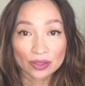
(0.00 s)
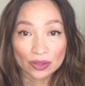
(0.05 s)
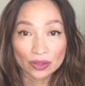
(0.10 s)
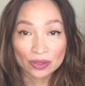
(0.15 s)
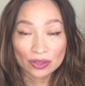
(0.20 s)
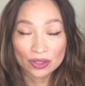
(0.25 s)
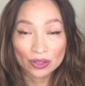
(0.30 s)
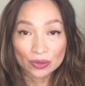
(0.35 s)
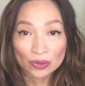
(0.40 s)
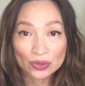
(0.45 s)

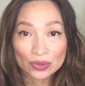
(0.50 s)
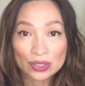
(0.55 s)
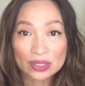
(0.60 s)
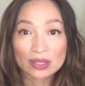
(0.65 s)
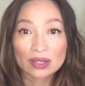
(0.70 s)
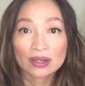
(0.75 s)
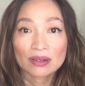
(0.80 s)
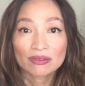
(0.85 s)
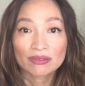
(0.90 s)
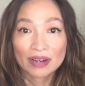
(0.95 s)

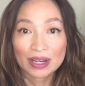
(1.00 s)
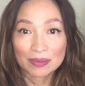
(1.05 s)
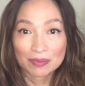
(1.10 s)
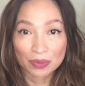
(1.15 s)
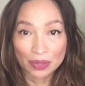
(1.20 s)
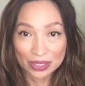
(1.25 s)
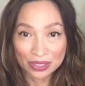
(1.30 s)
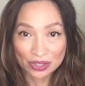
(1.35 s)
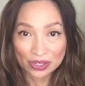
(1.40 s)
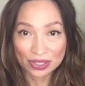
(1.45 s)
those
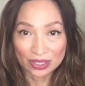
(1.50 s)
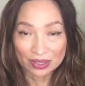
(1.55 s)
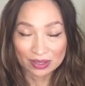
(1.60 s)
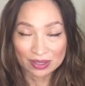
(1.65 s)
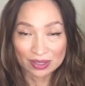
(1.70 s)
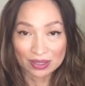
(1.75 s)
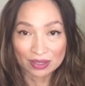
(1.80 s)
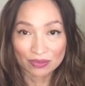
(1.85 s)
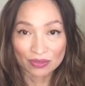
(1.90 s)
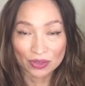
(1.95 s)

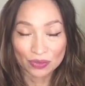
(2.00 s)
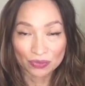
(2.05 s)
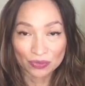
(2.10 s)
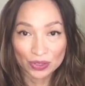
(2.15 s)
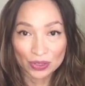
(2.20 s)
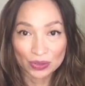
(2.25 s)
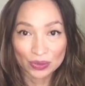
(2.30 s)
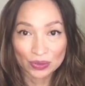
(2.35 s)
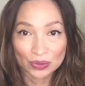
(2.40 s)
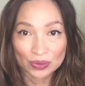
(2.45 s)
vibrations of the
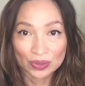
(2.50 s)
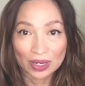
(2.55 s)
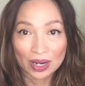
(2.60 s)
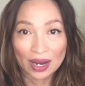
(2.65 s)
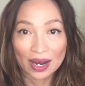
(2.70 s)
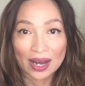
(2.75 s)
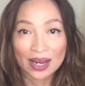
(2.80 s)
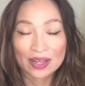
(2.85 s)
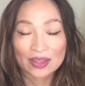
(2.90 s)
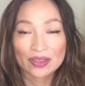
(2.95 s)
food
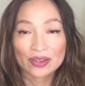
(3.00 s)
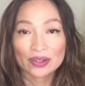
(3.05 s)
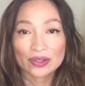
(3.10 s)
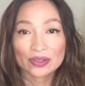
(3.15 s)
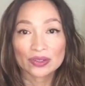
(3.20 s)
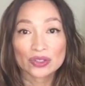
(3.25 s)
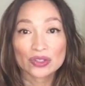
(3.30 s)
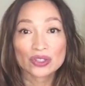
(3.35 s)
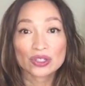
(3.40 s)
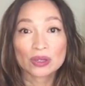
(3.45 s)

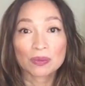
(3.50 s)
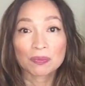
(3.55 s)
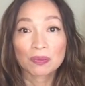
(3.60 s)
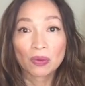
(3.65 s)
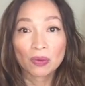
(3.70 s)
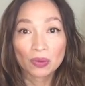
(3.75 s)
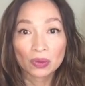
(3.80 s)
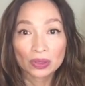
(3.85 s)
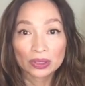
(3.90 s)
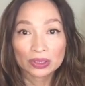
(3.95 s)
either
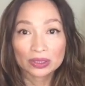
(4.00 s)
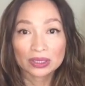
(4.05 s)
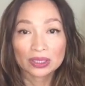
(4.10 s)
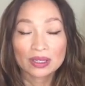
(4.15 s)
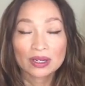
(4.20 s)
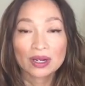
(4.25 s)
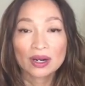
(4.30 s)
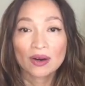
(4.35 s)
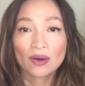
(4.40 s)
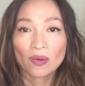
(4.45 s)
support
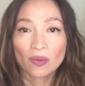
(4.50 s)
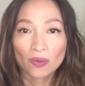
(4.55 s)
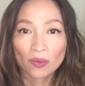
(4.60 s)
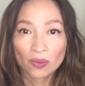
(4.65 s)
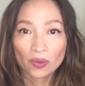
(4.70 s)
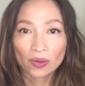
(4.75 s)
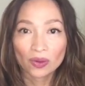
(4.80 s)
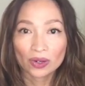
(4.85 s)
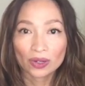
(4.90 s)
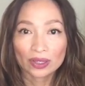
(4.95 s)

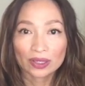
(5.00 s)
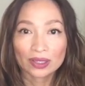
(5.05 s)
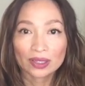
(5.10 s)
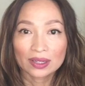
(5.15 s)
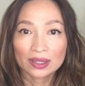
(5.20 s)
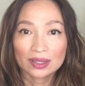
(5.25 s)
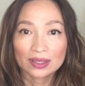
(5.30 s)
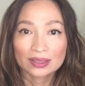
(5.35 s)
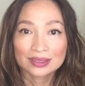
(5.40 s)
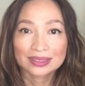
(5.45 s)
or
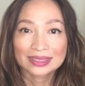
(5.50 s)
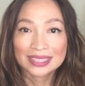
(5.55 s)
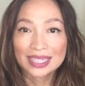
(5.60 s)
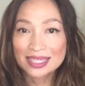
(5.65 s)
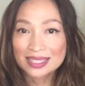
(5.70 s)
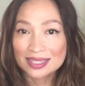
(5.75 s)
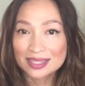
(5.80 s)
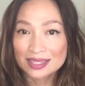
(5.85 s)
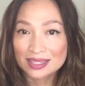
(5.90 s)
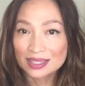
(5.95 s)

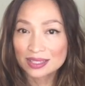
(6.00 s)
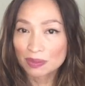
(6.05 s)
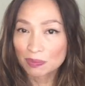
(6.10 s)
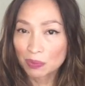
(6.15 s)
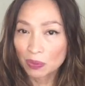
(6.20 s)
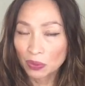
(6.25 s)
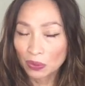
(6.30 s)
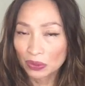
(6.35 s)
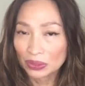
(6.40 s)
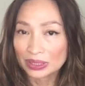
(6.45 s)
doesn't
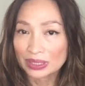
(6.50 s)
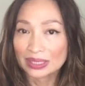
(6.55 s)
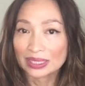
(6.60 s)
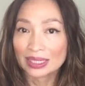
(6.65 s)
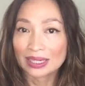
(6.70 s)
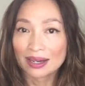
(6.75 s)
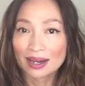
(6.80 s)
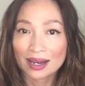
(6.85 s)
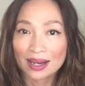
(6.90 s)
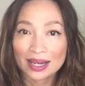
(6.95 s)
support the
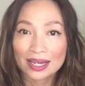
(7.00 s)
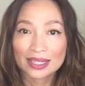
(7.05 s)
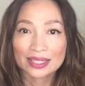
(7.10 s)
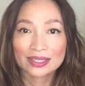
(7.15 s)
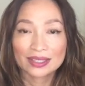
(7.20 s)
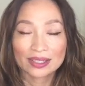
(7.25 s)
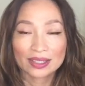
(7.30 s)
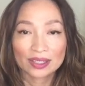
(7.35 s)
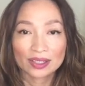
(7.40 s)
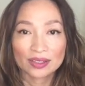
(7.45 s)

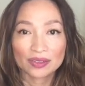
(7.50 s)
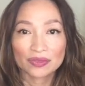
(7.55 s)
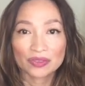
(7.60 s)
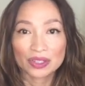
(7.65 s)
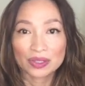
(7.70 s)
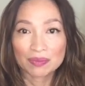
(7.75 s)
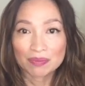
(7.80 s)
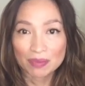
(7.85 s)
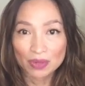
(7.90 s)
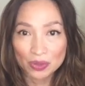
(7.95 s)
kind of
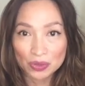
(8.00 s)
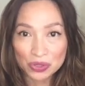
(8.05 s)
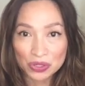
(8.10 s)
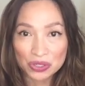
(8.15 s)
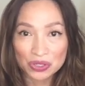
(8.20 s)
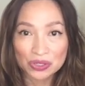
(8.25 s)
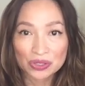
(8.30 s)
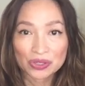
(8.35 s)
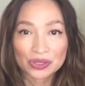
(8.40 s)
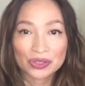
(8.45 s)

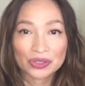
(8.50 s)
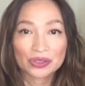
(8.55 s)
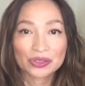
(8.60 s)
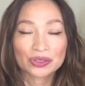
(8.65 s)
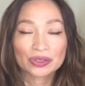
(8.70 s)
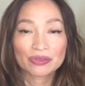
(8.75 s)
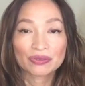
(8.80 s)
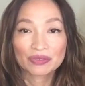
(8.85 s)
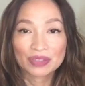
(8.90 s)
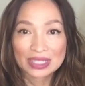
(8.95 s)

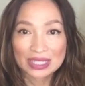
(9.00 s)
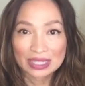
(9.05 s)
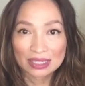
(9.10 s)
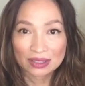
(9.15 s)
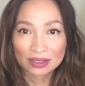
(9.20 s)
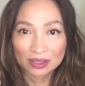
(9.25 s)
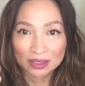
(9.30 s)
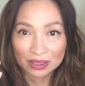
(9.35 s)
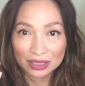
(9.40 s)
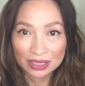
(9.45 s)
emotional,
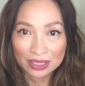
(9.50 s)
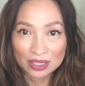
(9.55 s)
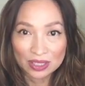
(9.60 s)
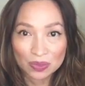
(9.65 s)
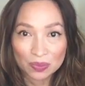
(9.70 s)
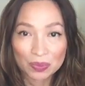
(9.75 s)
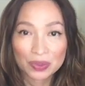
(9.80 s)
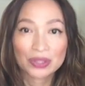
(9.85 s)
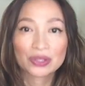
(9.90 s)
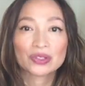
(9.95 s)
physical, and
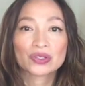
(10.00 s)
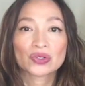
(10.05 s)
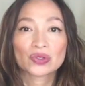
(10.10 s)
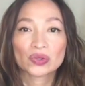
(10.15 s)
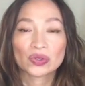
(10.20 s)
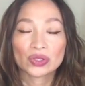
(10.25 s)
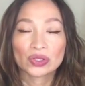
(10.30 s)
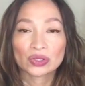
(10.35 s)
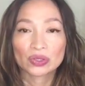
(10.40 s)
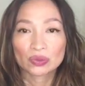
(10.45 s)

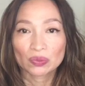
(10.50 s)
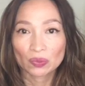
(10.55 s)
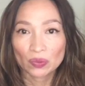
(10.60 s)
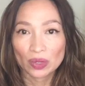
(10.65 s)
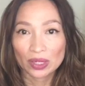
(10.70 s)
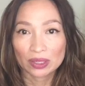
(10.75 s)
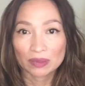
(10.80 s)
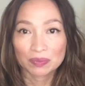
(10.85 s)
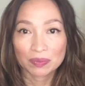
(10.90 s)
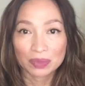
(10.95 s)
spiritual
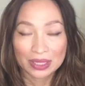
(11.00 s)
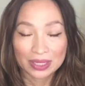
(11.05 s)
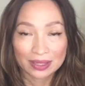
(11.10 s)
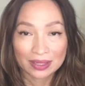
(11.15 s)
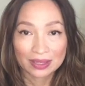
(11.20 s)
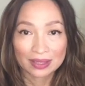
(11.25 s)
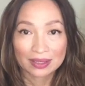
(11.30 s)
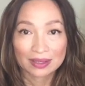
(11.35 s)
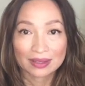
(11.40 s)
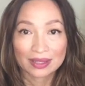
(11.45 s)

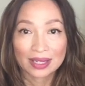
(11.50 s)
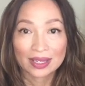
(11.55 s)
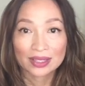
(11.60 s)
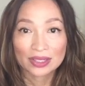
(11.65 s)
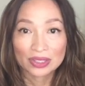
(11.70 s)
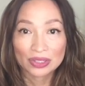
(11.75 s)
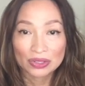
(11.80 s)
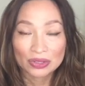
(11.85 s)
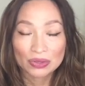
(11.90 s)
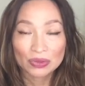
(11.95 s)
well-being that
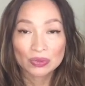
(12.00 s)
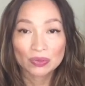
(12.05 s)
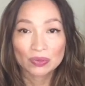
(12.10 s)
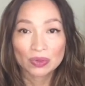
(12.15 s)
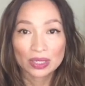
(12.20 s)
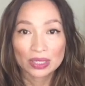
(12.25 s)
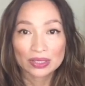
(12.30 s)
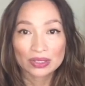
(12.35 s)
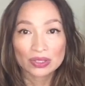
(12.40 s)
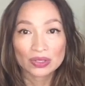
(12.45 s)
you
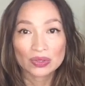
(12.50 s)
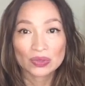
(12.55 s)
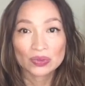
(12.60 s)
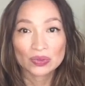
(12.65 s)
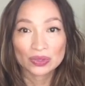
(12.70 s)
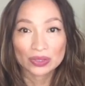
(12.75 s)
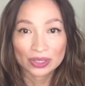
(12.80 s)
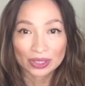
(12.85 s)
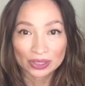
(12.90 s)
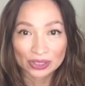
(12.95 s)
want to
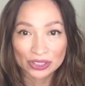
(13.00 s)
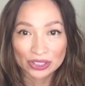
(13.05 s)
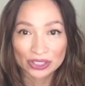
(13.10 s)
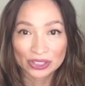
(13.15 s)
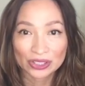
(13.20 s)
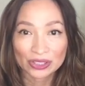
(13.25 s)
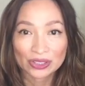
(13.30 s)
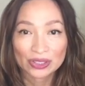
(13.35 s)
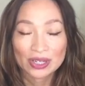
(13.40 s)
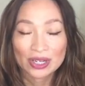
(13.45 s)

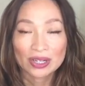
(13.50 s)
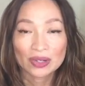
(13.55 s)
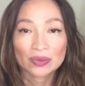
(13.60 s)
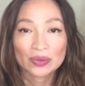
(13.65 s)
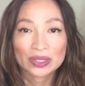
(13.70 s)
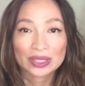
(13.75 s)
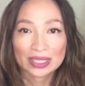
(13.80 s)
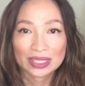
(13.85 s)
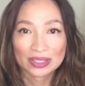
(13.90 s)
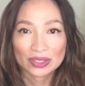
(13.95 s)
nurture
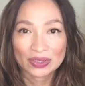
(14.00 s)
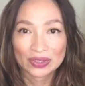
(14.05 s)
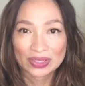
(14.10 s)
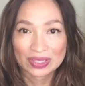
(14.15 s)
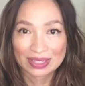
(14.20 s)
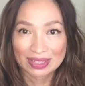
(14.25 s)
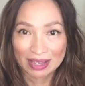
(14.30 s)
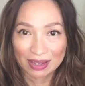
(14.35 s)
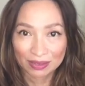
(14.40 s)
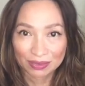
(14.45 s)
within
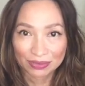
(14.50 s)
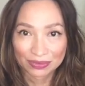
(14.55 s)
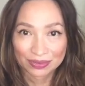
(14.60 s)
yourself.